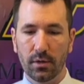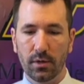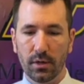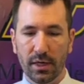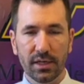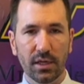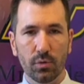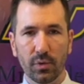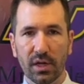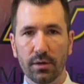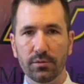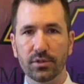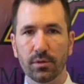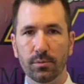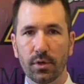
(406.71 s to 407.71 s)
Again, we have
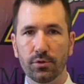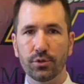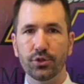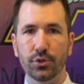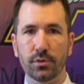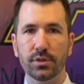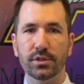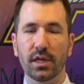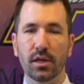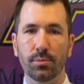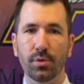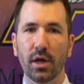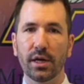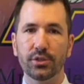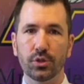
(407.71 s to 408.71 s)
some other students that
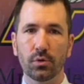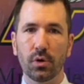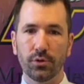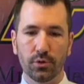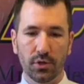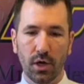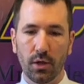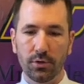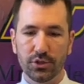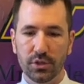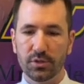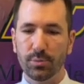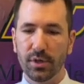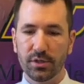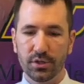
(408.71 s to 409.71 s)
apply to other colleges,
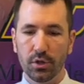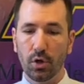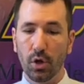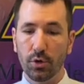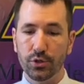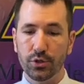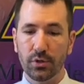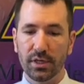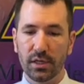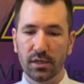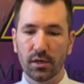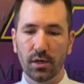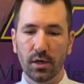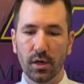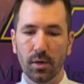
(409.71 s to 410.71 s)
but it's largely
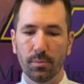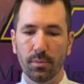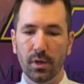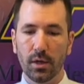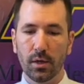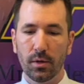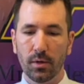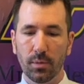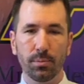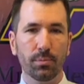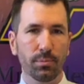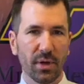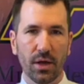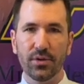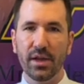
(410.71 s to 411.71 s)

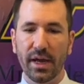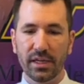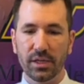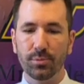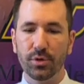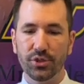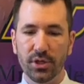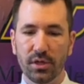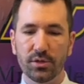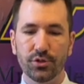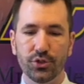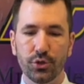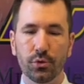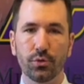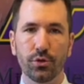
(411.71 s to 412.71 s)
about 90%
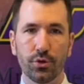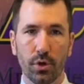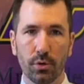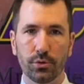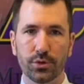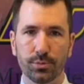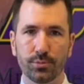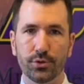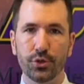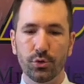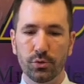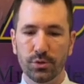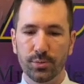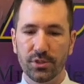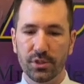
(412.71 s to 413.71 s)
to those two
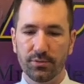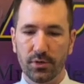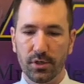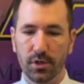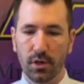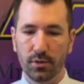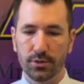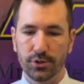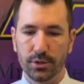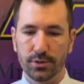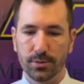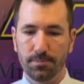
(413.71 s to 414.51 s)
specific colleges.